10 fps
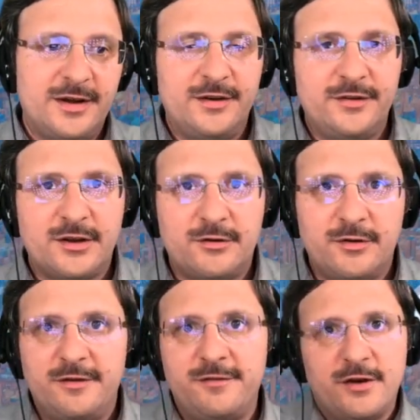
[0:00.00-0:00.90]
So
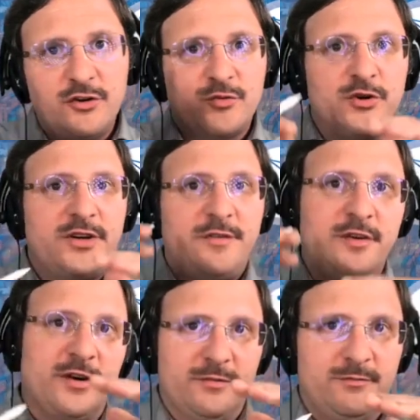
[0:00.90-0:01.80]
if those were different,